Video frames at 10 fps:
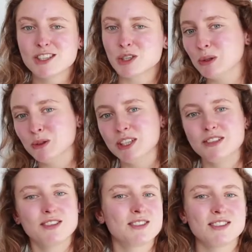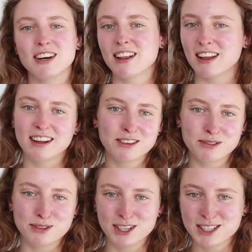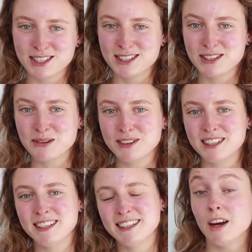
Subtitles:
so there's a lot of versions of it.